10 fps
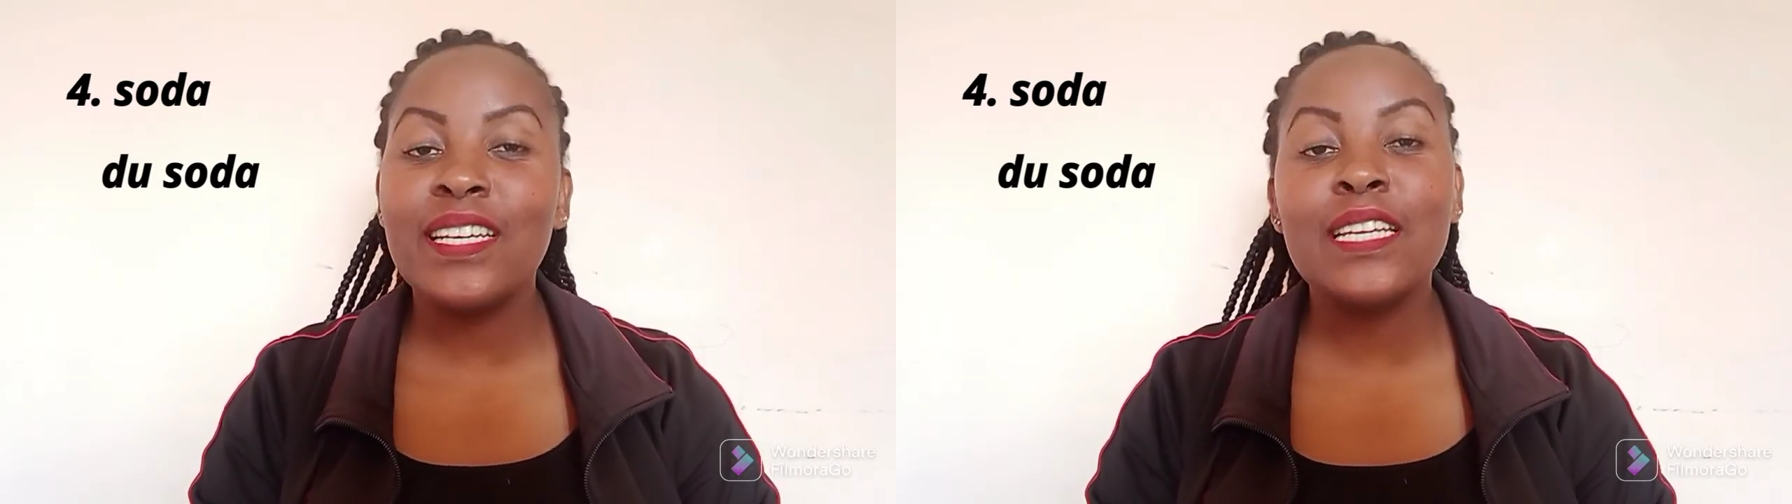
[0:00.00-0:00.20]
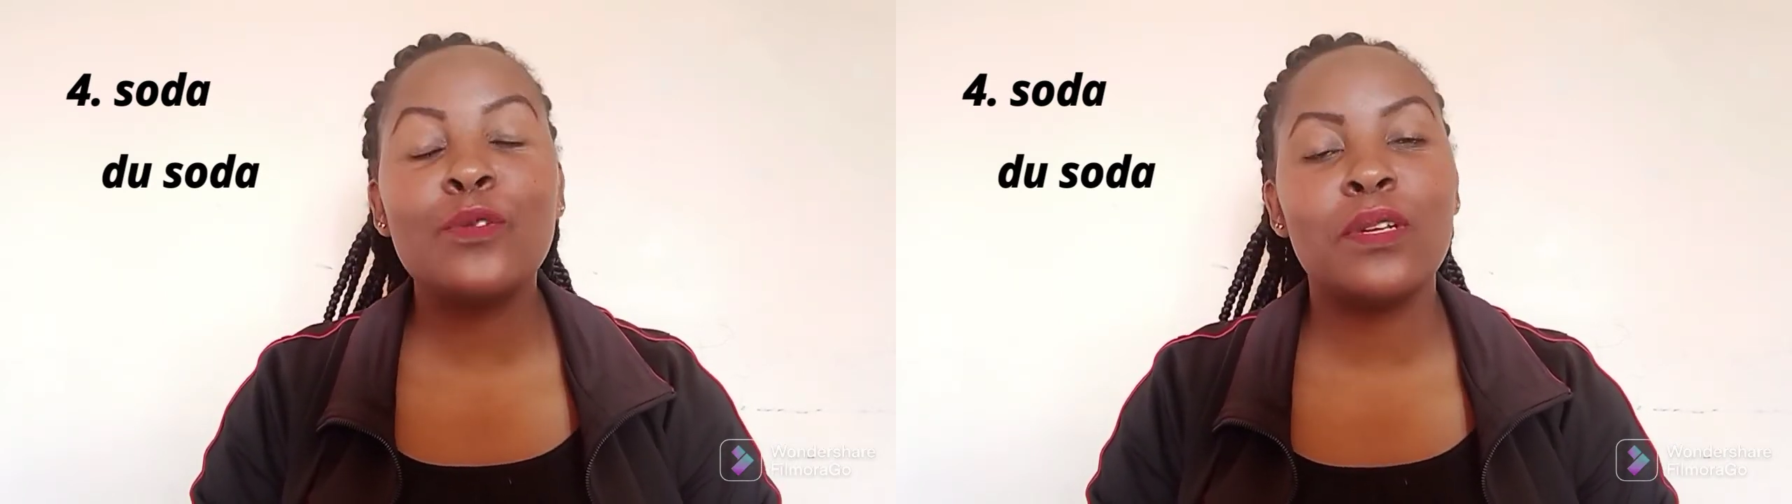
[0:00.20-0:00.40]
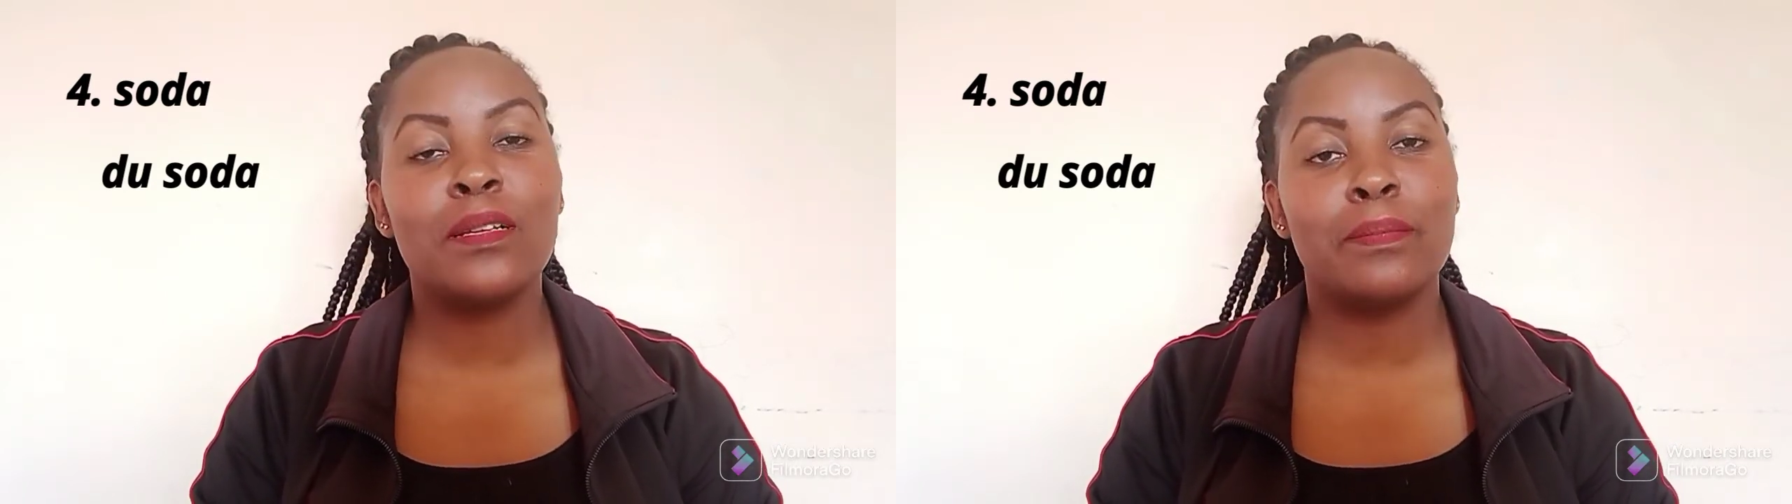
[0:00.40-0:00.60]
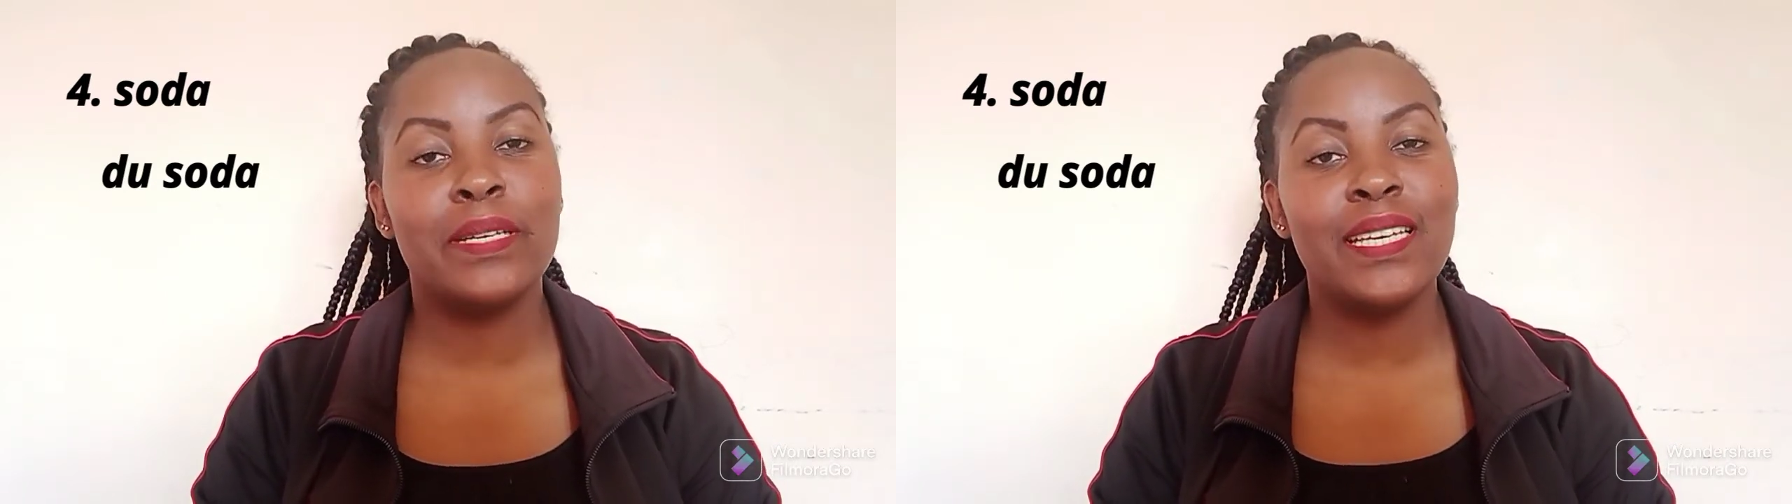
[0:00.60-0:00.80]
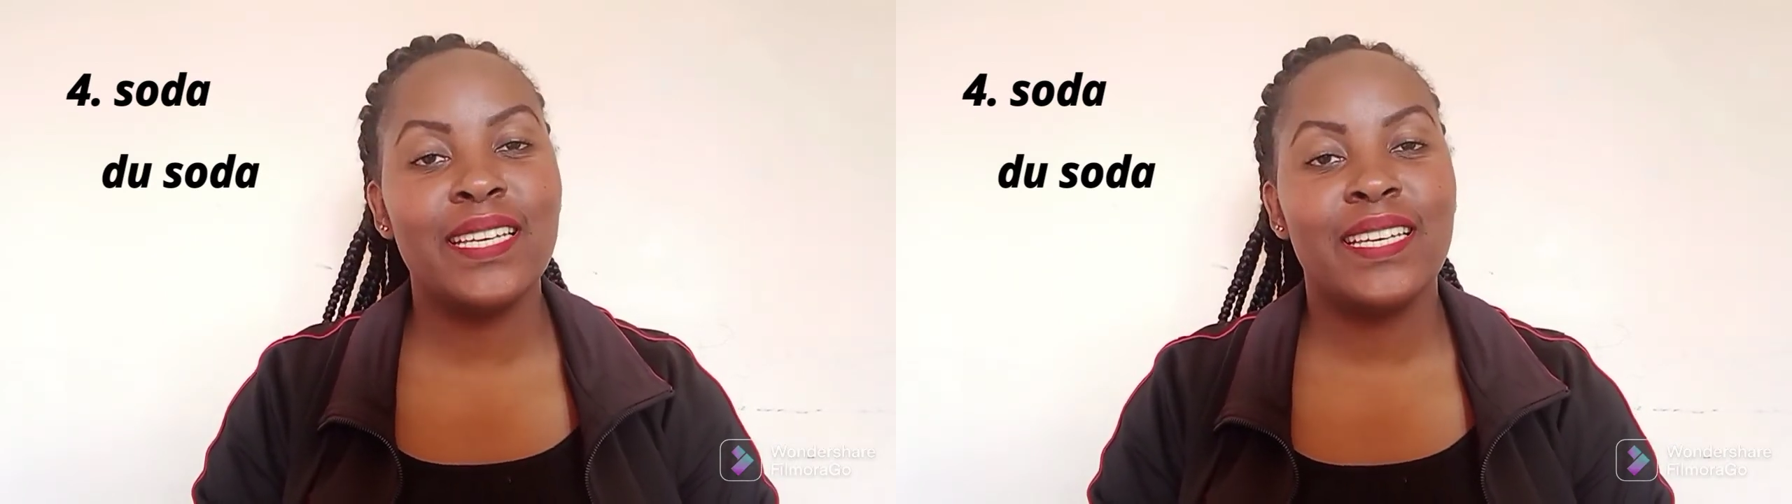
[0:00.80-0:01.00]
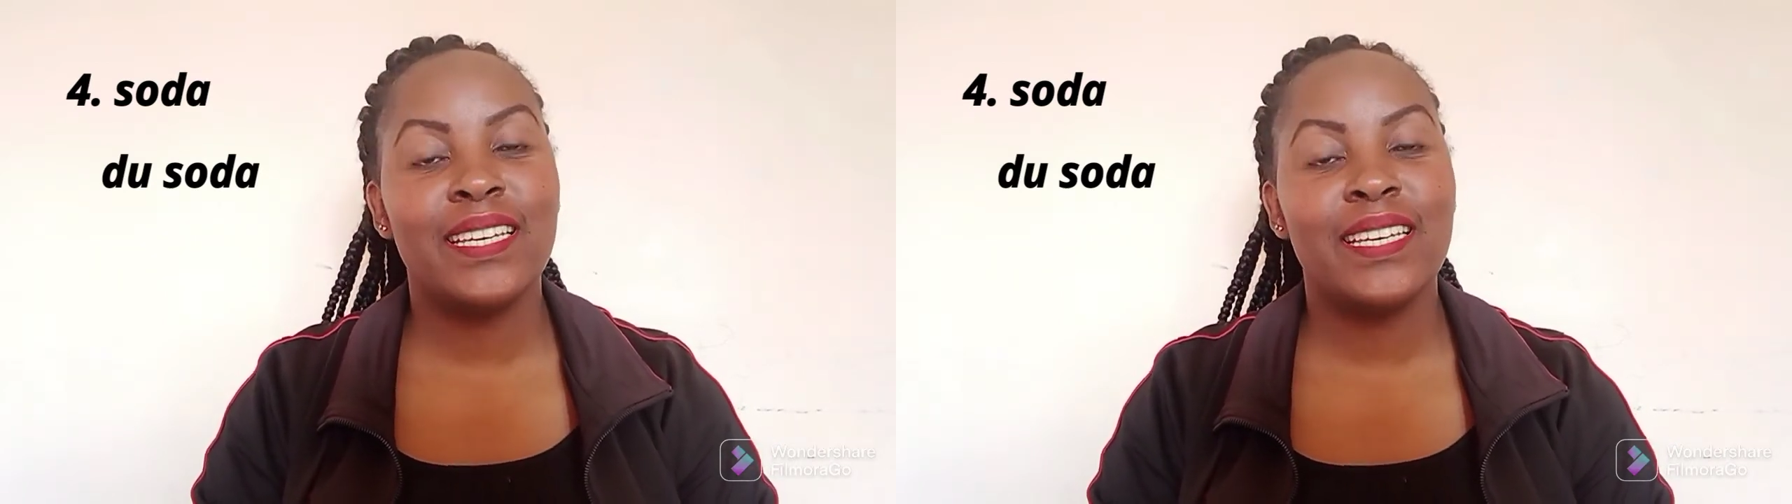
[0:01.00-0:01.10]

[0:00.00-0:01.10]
it will be